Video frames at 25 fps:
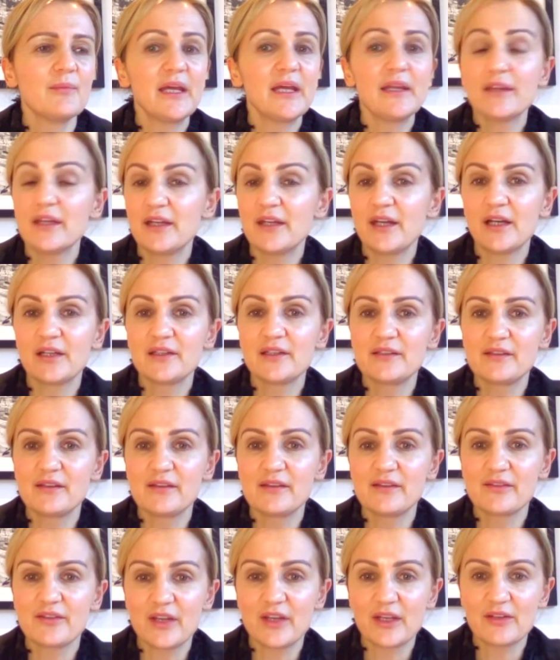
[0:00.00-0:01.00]
in the
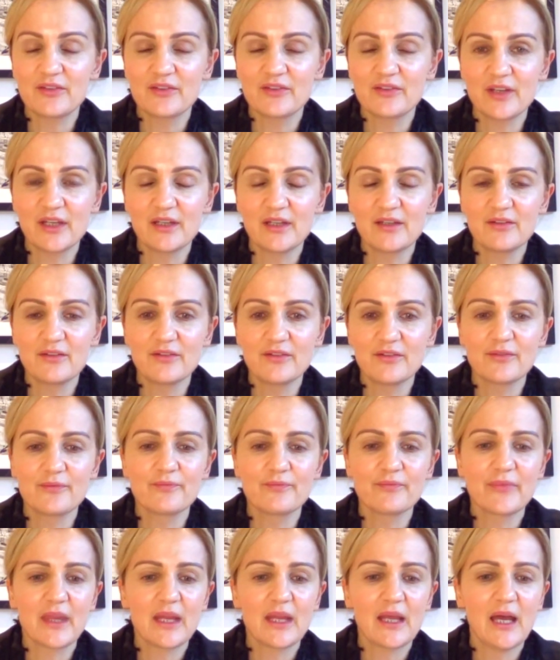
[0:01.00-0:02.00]
1960s,
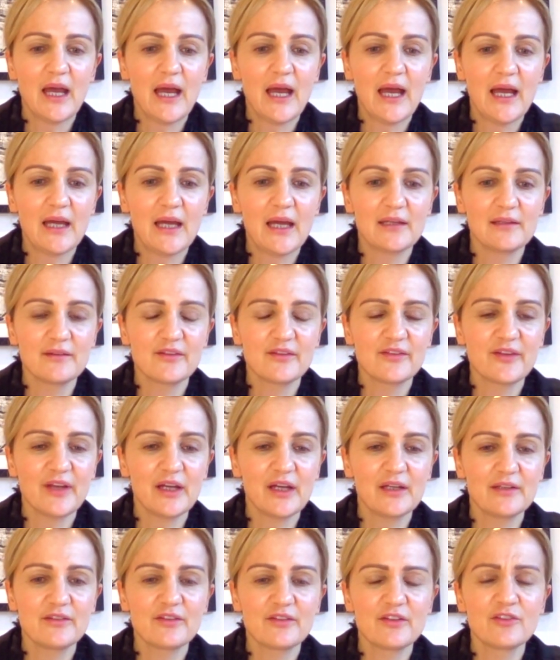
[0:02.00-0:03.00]
and
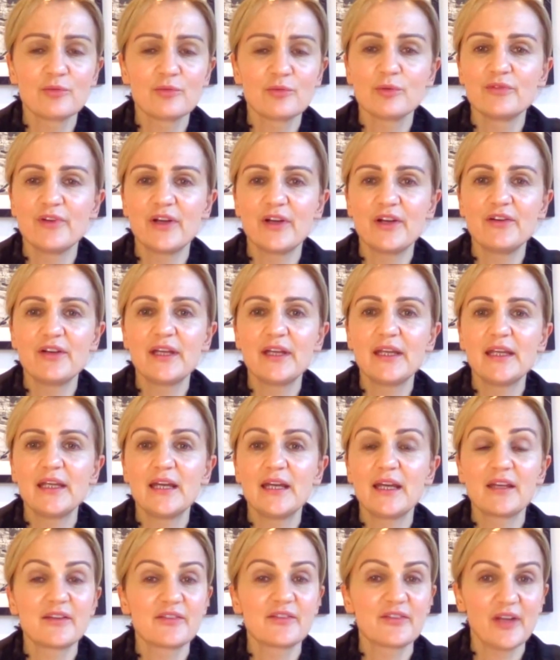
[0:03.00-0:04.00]
scientists were very
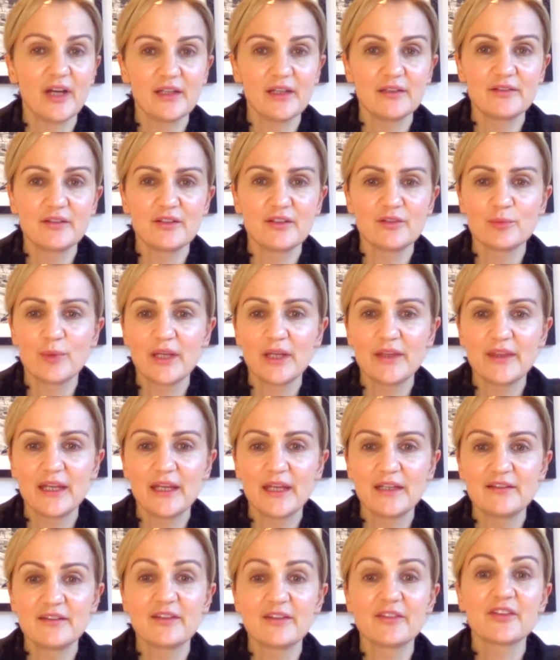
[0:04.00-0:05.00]
excited when
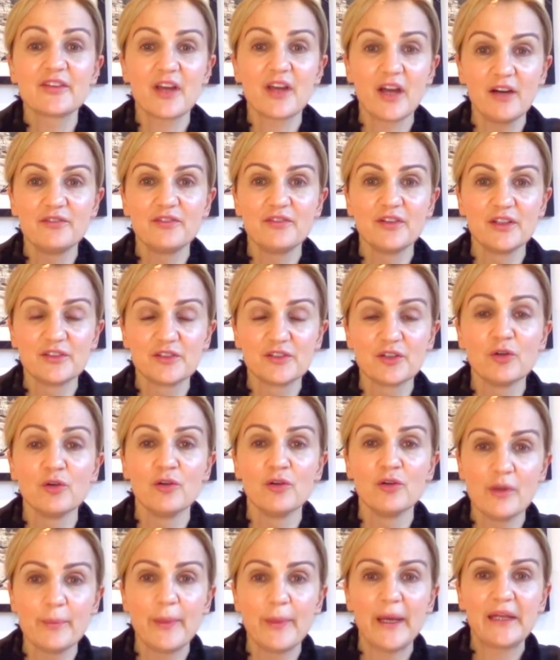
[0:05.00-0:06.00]
they discovered
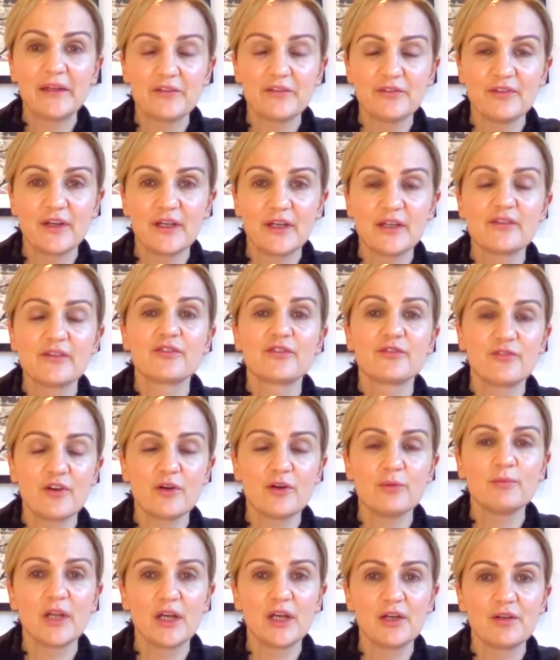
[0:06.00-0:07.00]
all the benefits
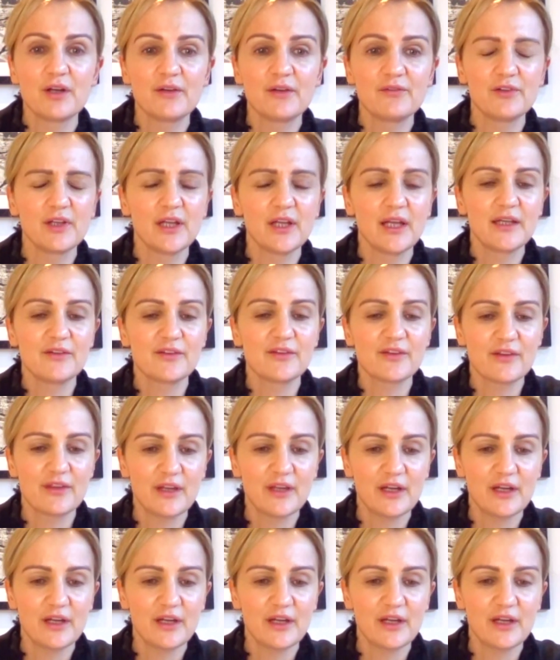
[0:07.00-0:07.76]
from low level laser